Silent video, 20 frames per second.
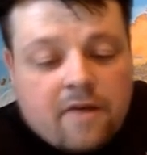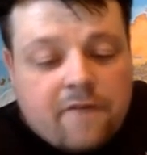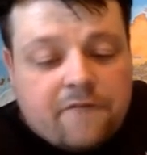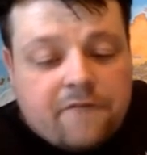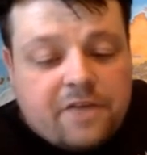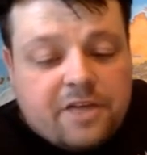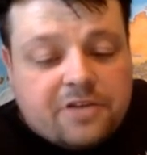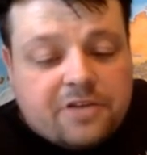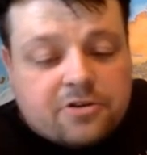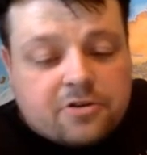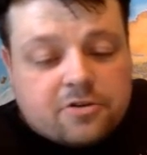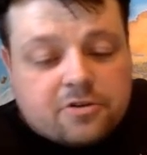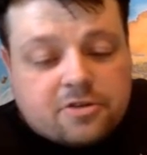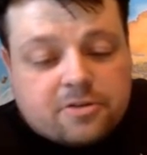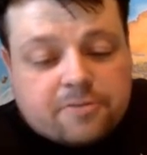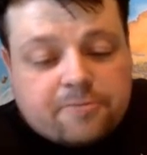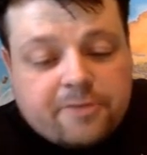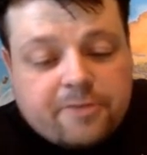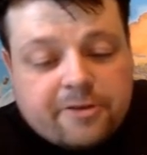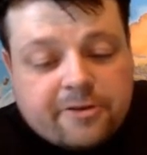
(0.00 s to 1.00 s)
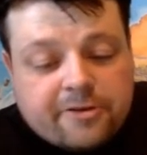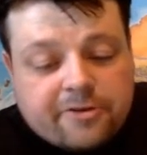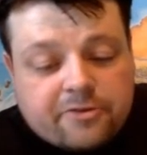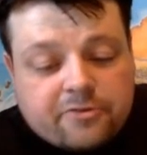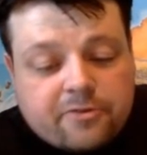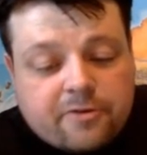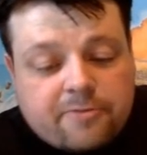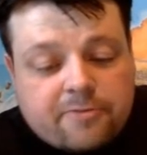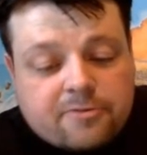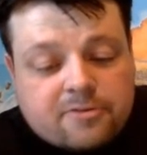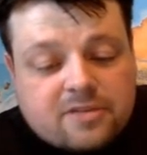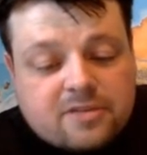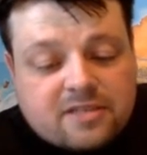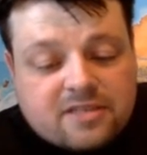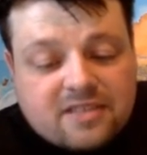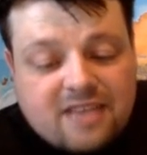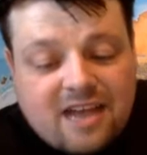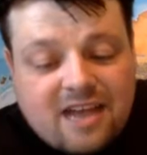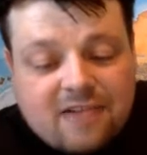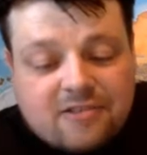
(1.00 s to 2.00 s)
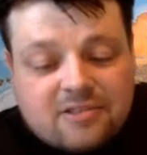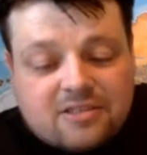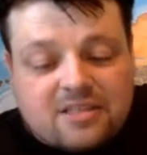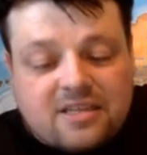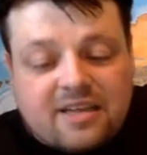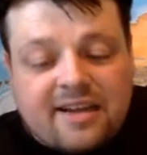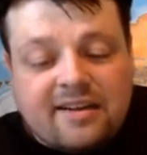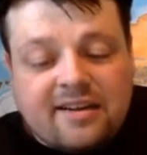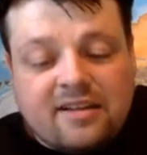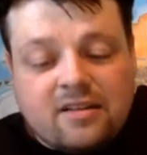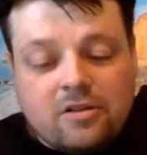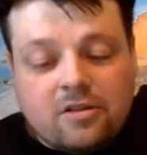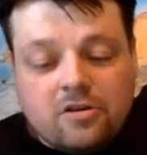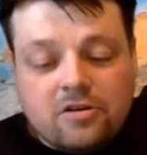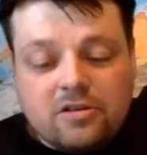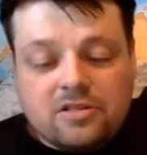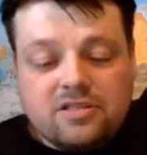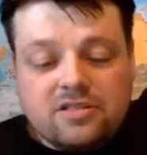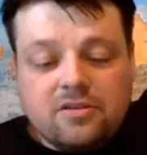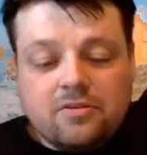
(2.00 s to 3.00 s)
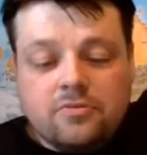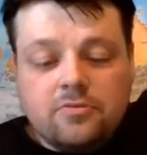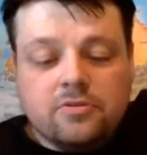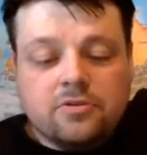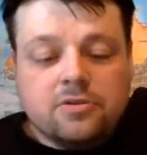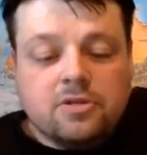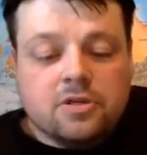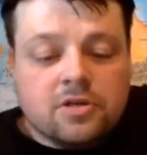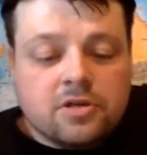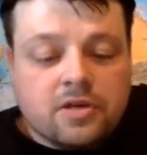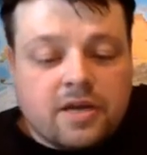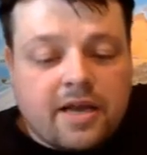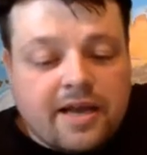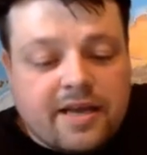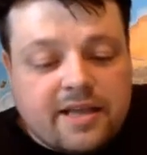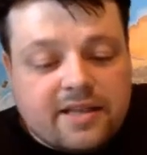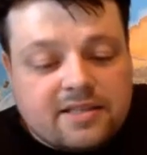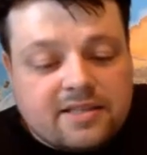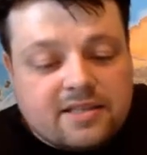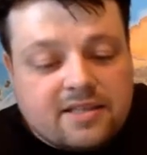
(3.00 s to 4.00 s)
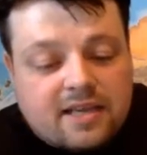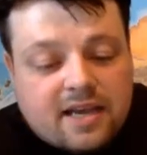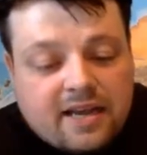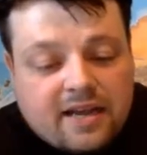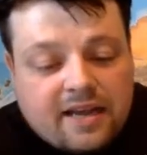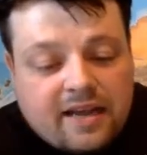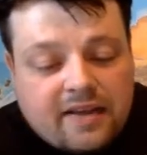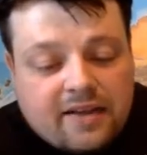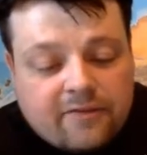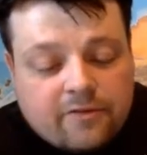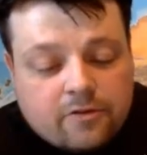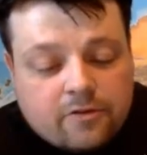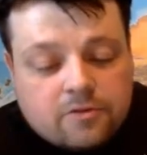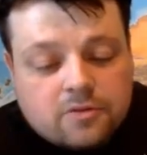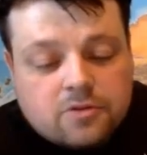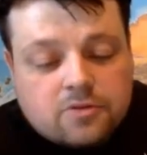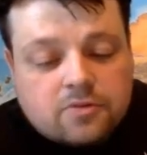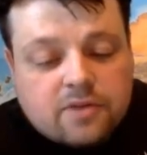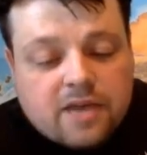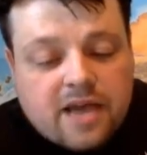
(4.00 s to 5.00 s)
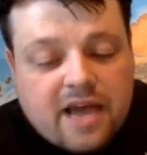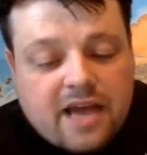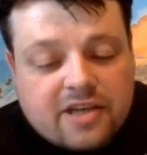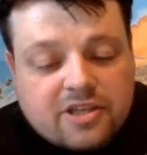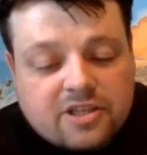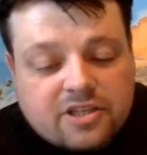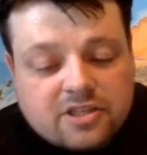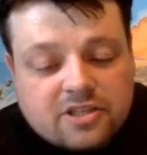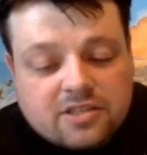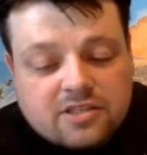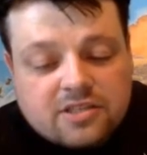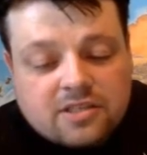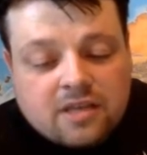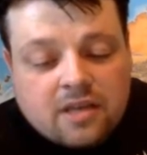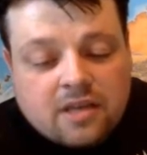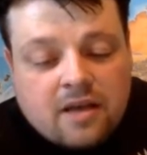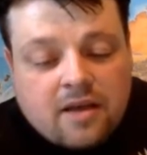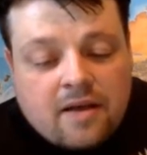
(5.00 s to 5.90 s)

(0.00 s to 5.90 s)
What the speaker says: Features, appearance represents outstanding looks that will turn heads and influence reactions.